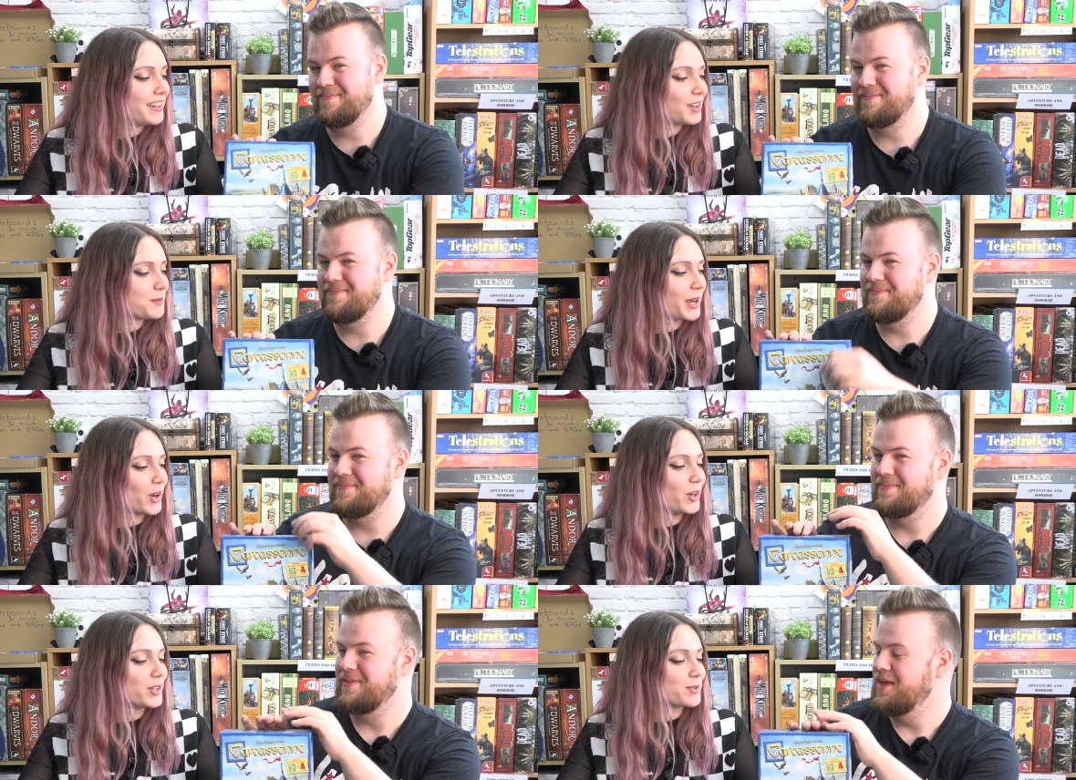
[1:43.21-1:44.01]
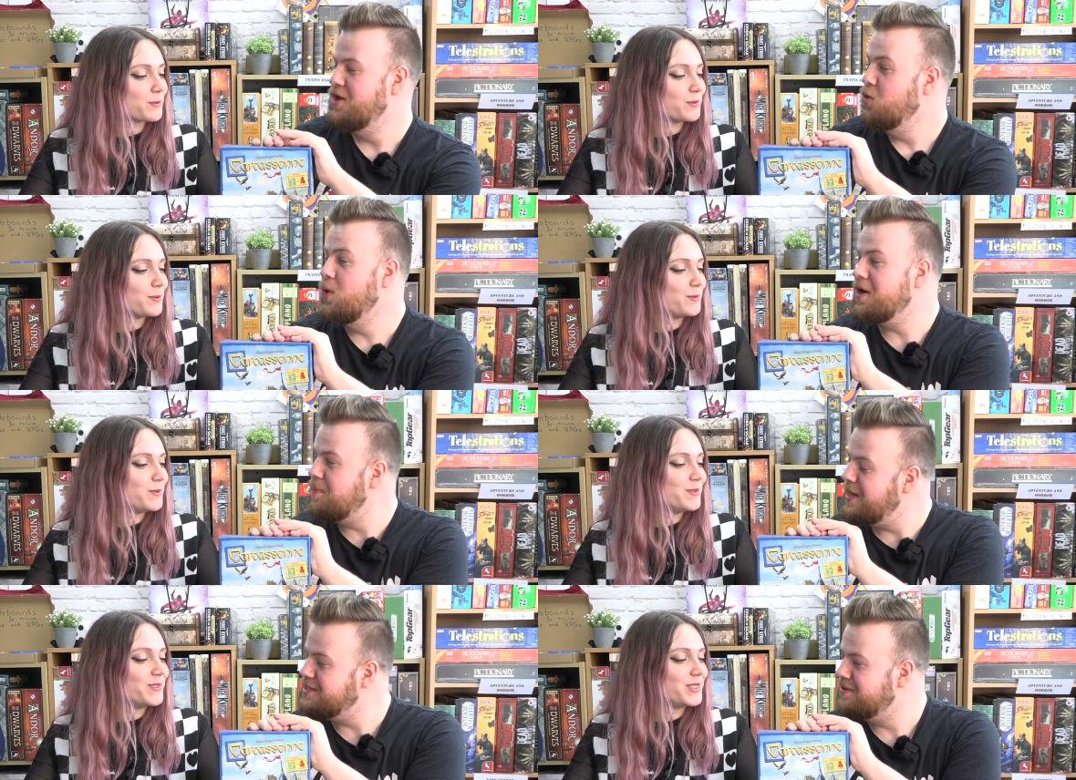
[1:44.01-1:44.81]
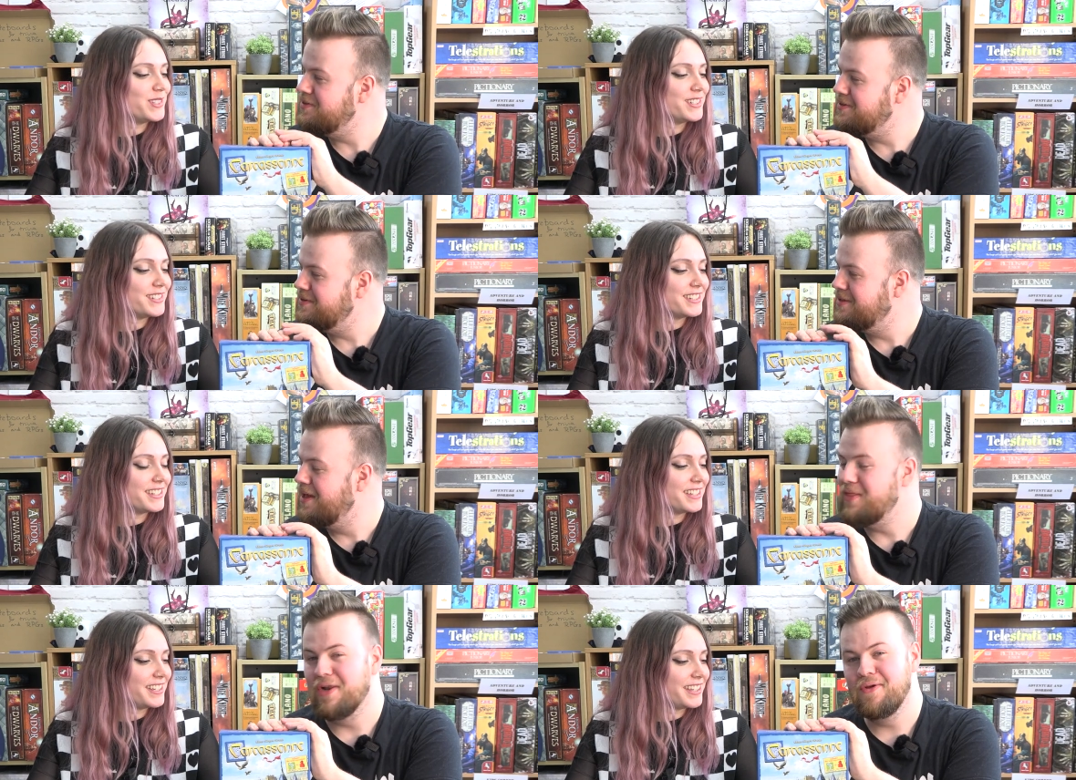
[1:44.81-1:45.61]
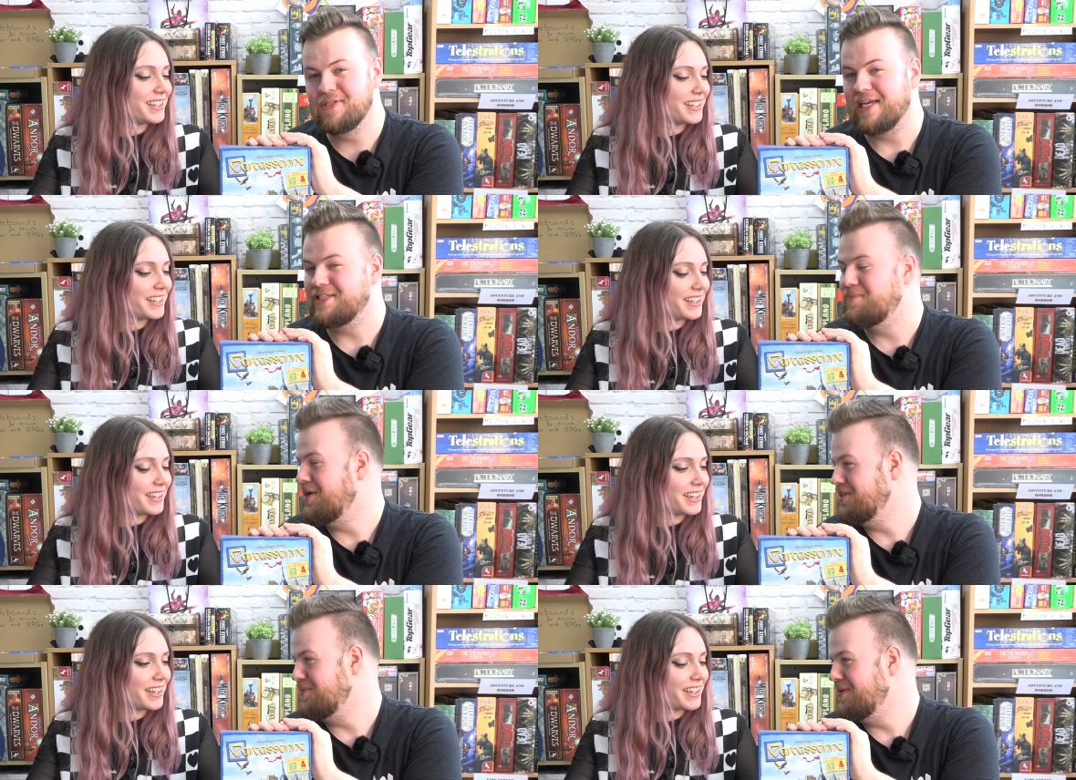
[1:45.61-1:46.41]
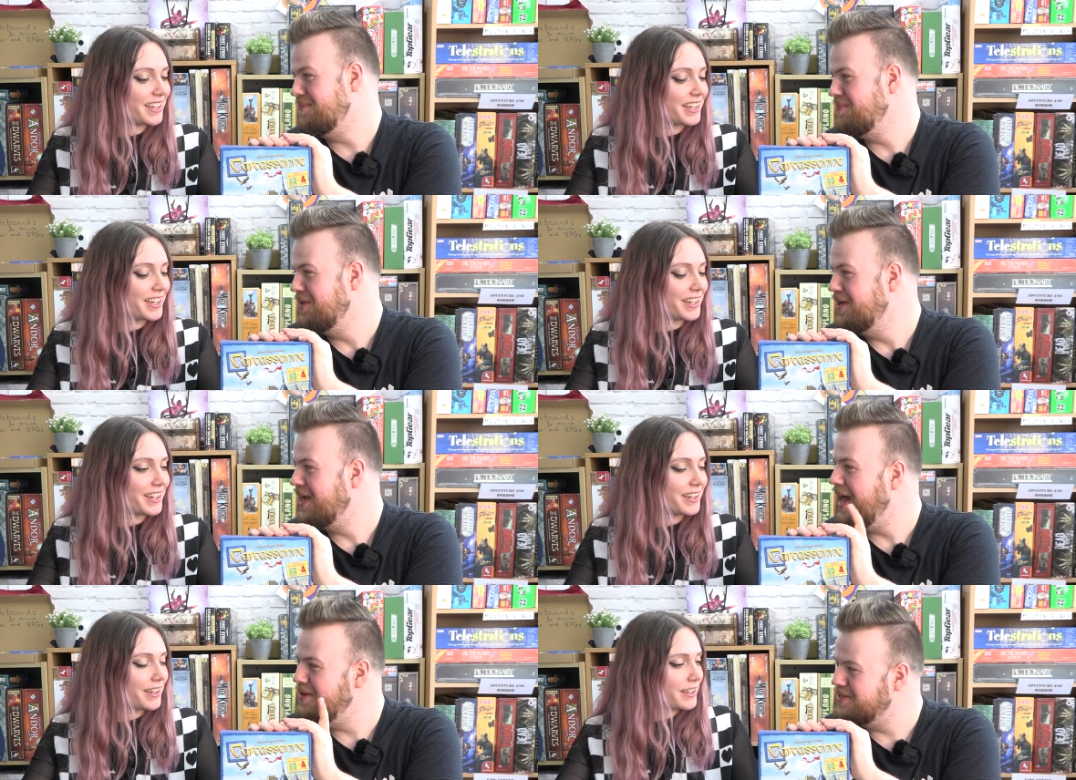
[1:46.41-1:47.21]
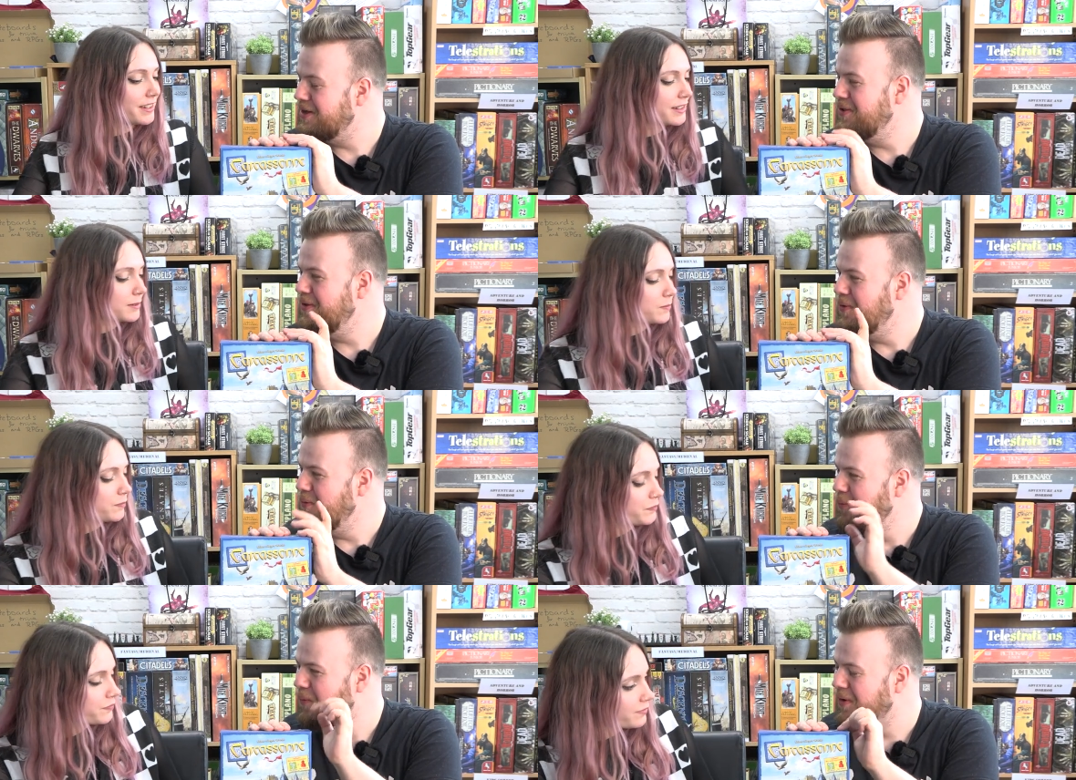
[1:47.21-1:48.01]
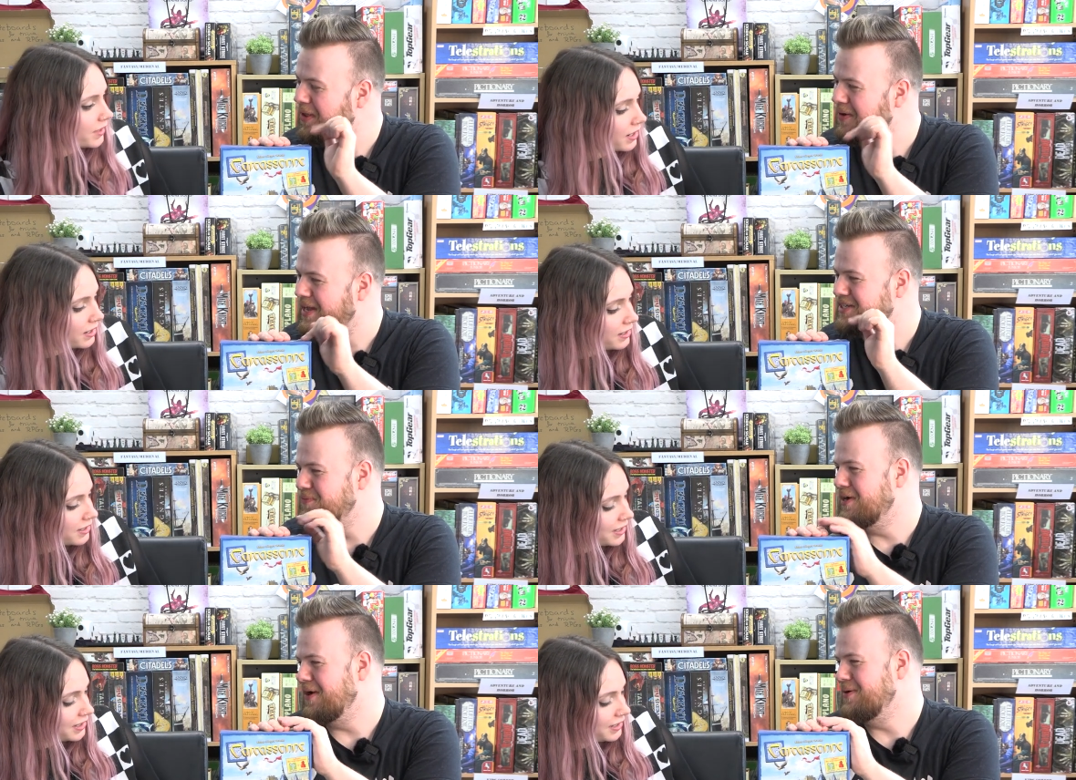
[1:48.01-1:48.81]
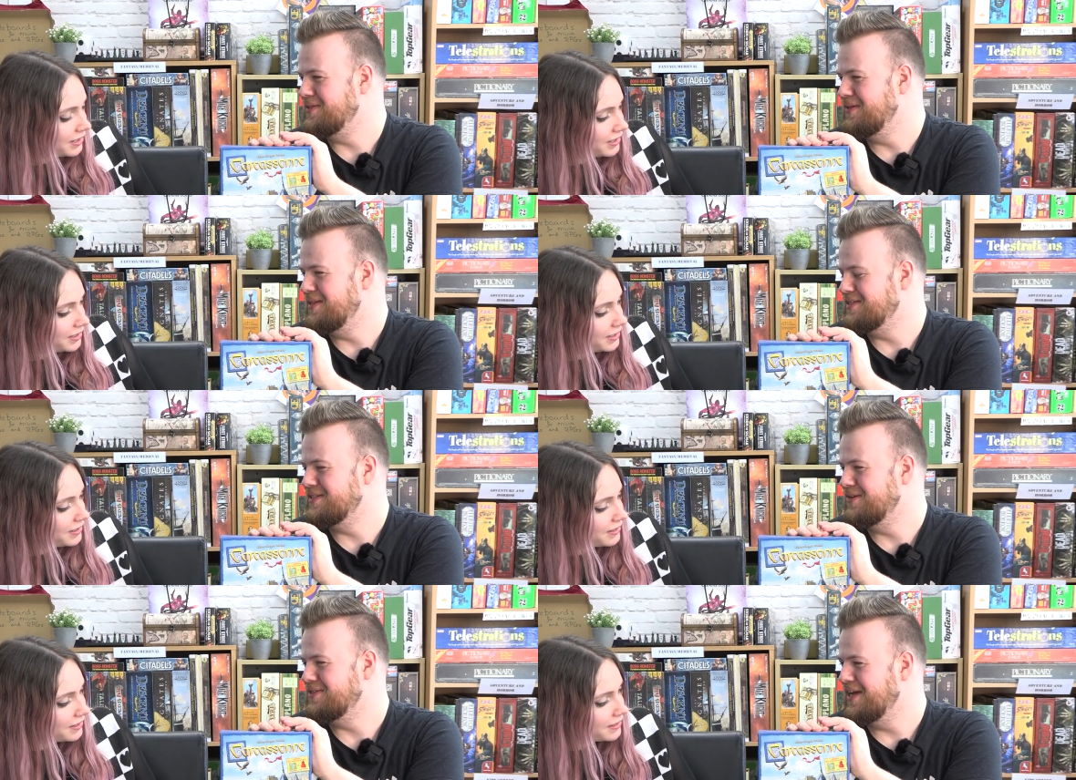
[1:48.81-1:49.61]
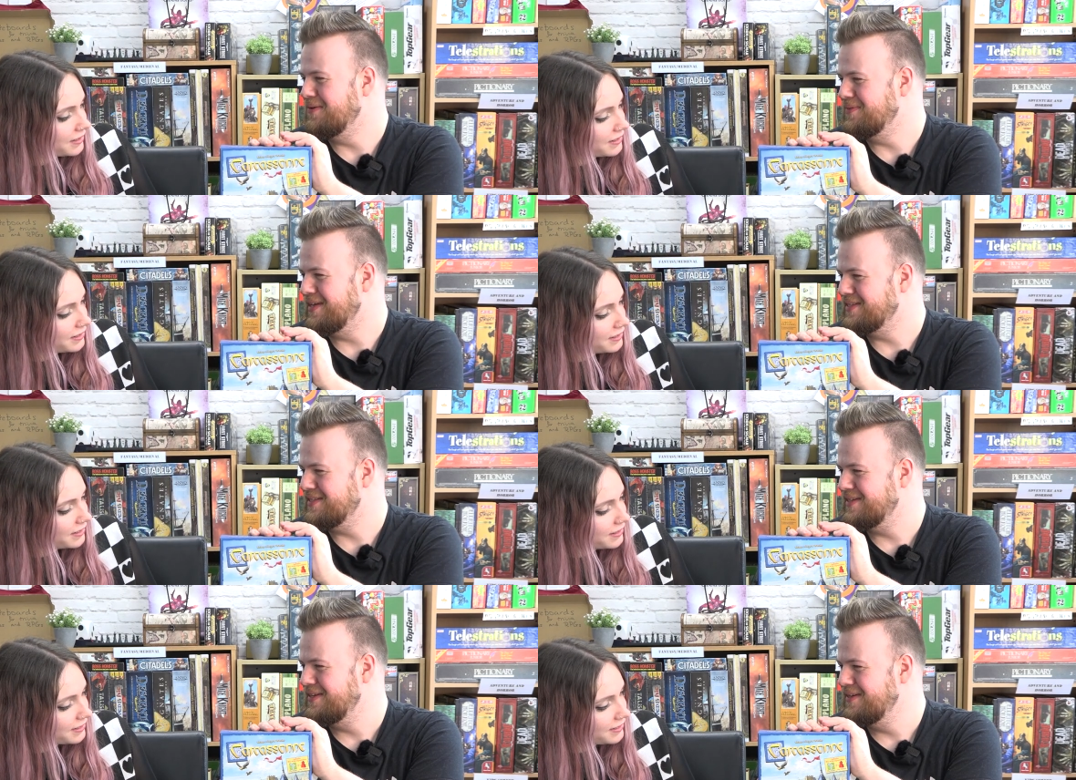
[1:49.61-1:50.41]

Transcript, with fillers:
Speaker 1: Oh my god. We're going to play each other, and the loser gets a punishment. Can you tell what location we're going to that's associated with this?